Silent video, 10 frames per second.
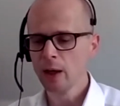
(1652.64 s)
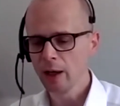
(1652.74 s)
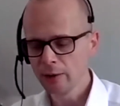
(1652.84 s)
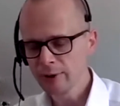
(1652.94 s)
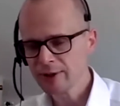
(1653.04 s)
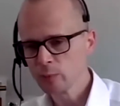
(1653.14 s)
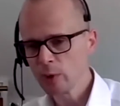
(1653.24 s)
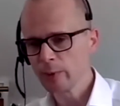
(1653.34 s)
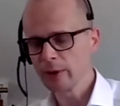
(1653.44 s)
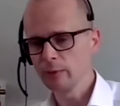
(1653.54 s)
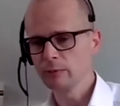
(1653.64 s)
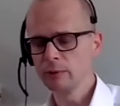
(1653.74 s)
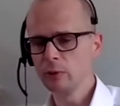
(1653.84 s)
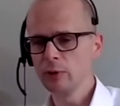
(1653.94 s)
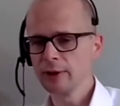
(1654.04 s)
the reason why we don't
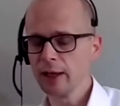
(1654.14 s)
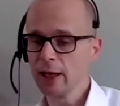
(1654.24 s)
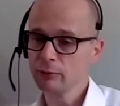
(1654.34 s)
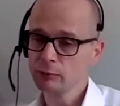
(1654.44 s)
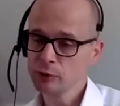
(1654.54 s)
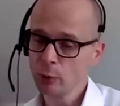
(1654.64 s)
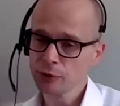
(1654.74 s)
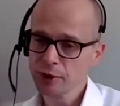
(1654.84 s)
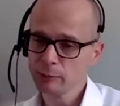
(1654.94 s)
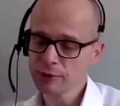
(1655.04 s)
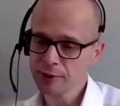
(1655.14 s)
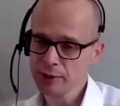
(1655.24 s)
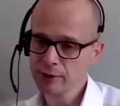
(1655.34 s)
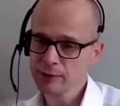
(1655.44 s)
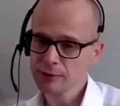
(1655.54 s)
look at short-term
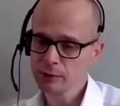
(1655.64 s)
returns,